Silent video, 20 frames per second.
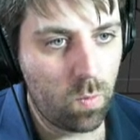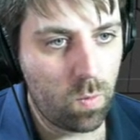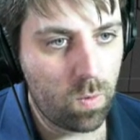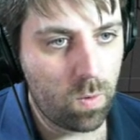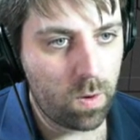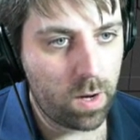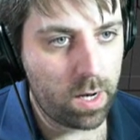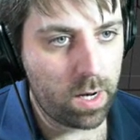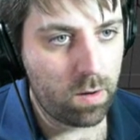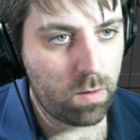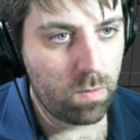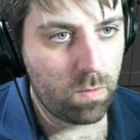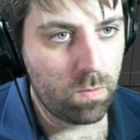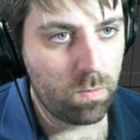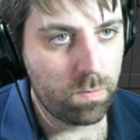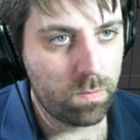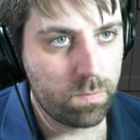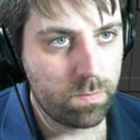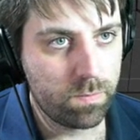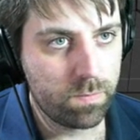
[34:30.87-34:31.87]
Wow. So
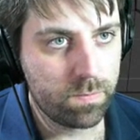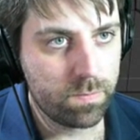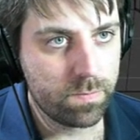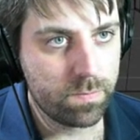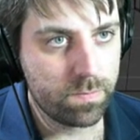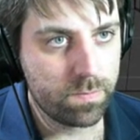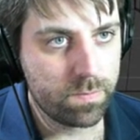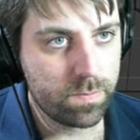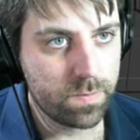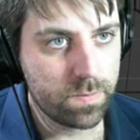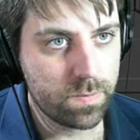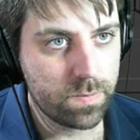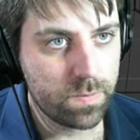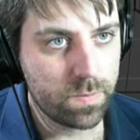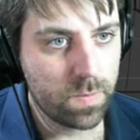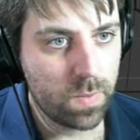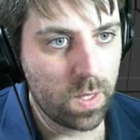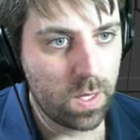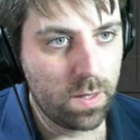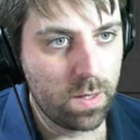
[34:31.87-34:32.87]

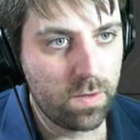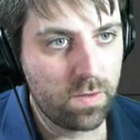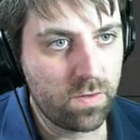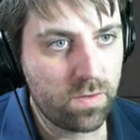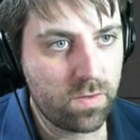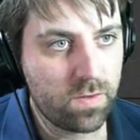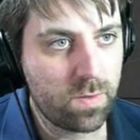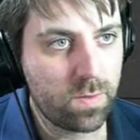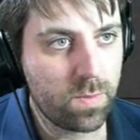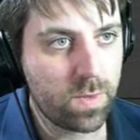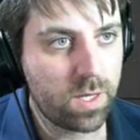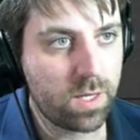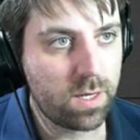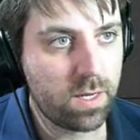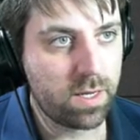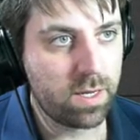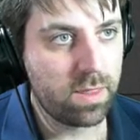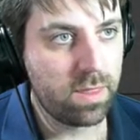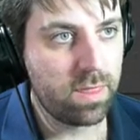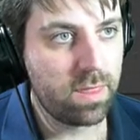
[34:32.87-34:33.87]
something
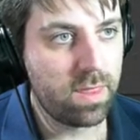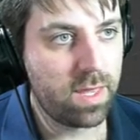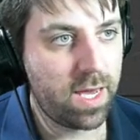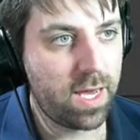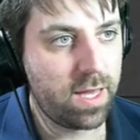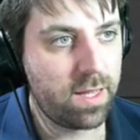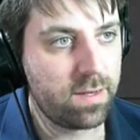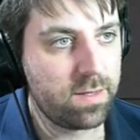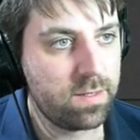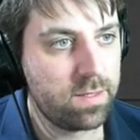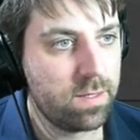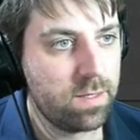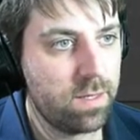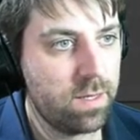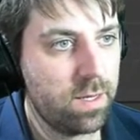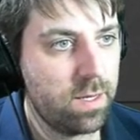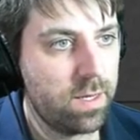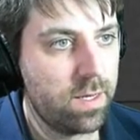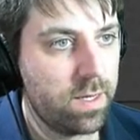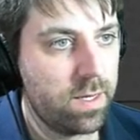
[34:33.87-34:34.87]
like that.
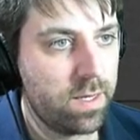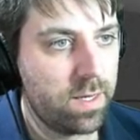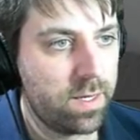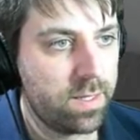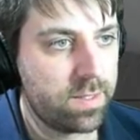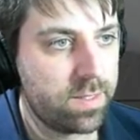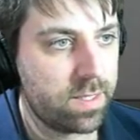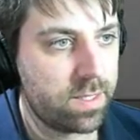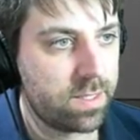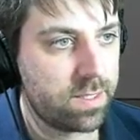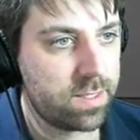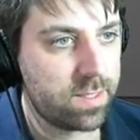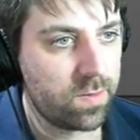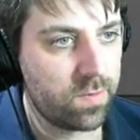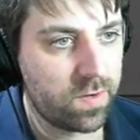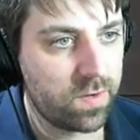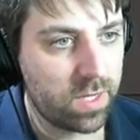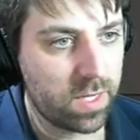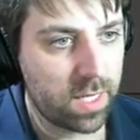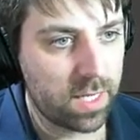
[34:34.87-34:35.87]
And so you can see
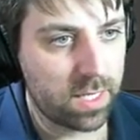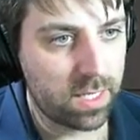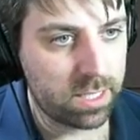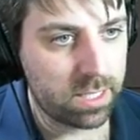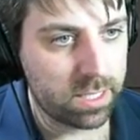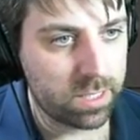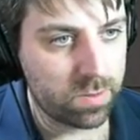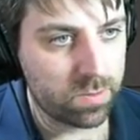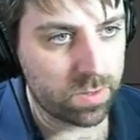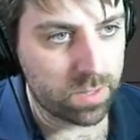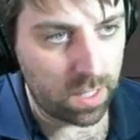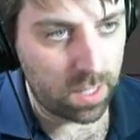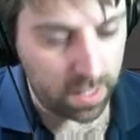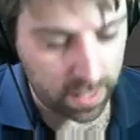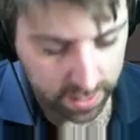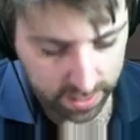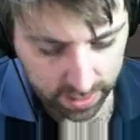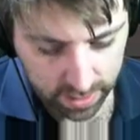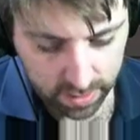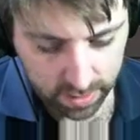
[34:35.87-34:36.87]
we've got like a little
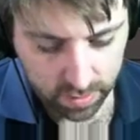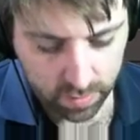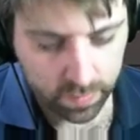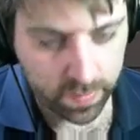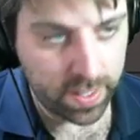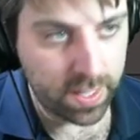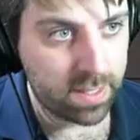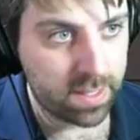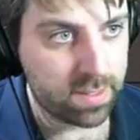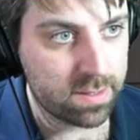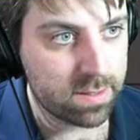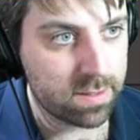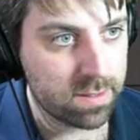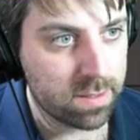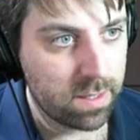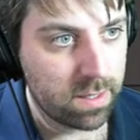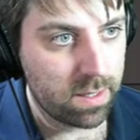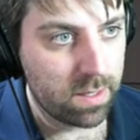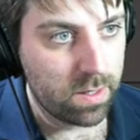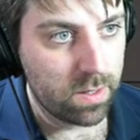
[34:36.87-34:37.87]
tiny little piece
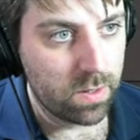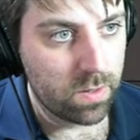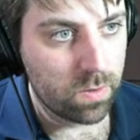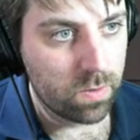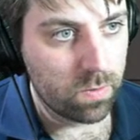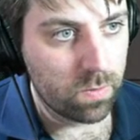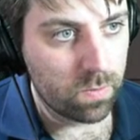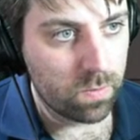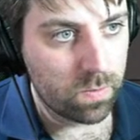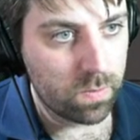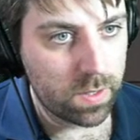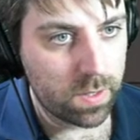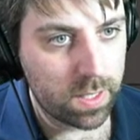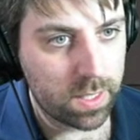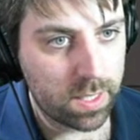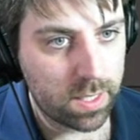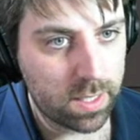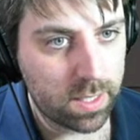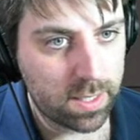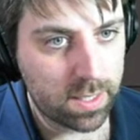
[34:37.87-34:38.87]

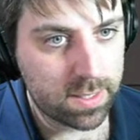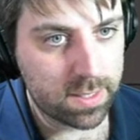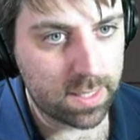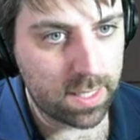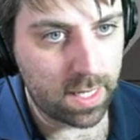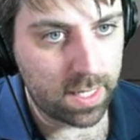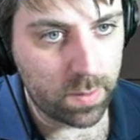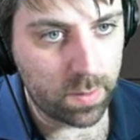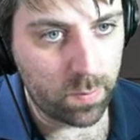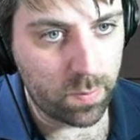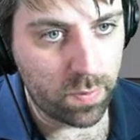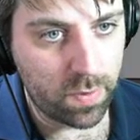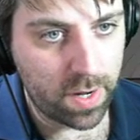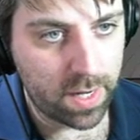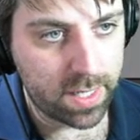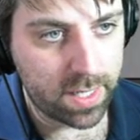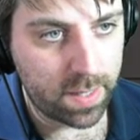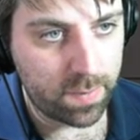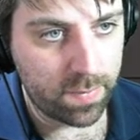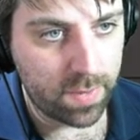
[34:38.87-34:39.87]
really starting to
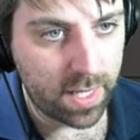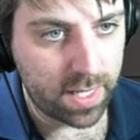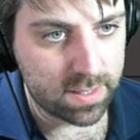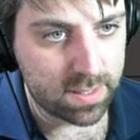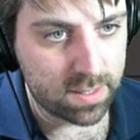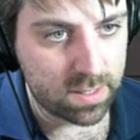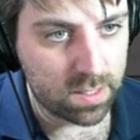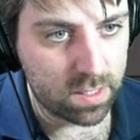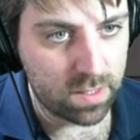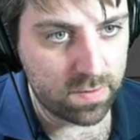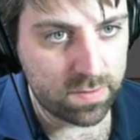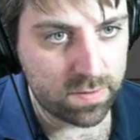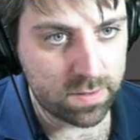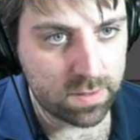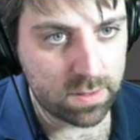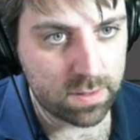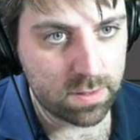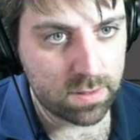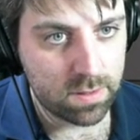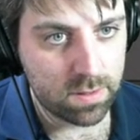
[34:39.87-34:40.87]
break up that
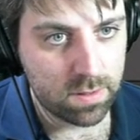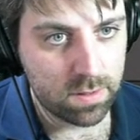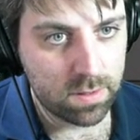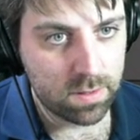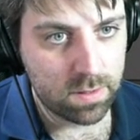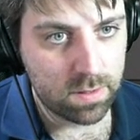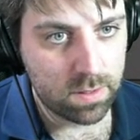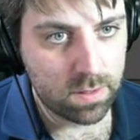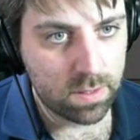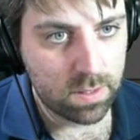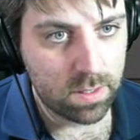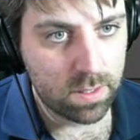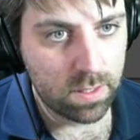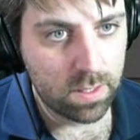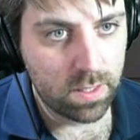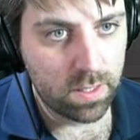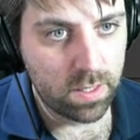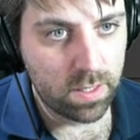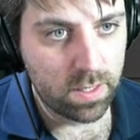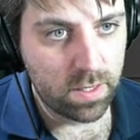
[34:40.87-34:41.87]
surface
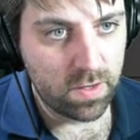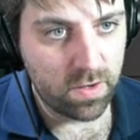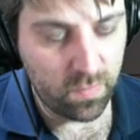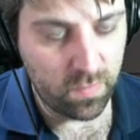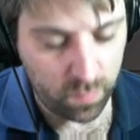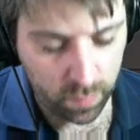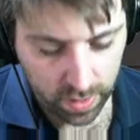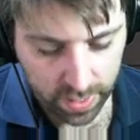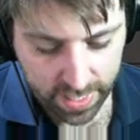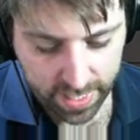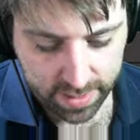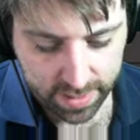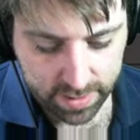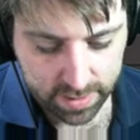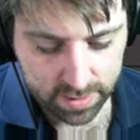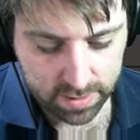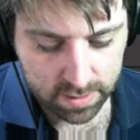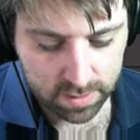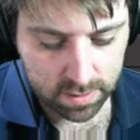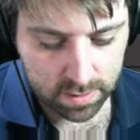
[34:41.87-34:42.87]
of
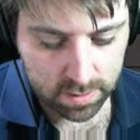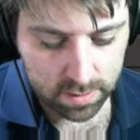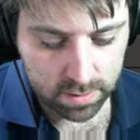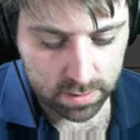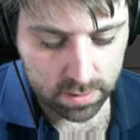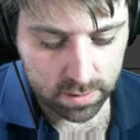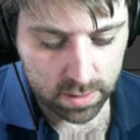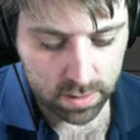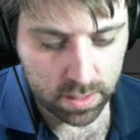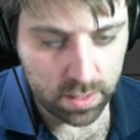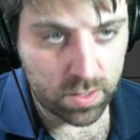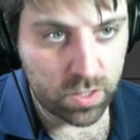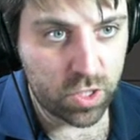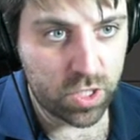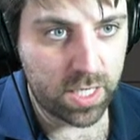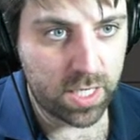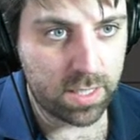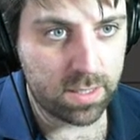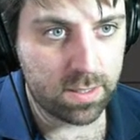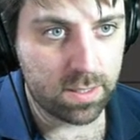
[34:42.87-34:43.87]
blandness. Uh,
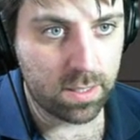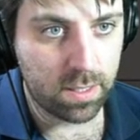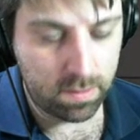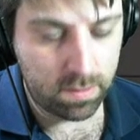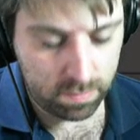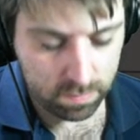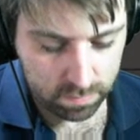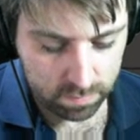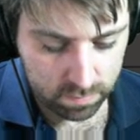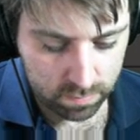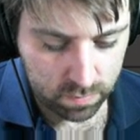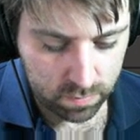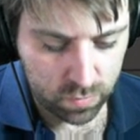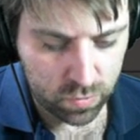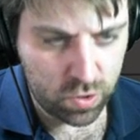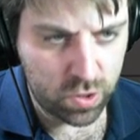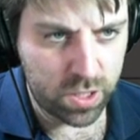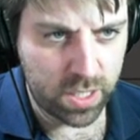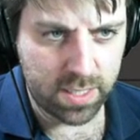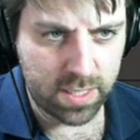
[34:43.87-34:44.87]
G to the
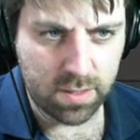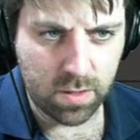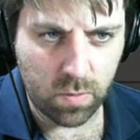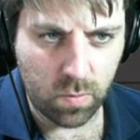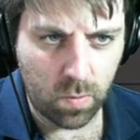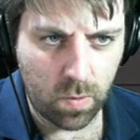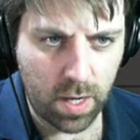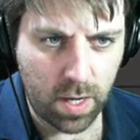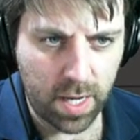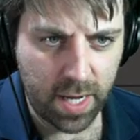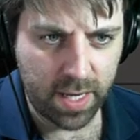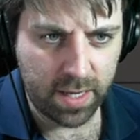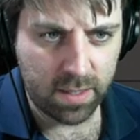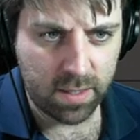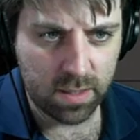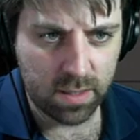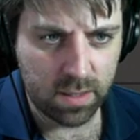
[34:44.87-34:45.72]
G to the Y?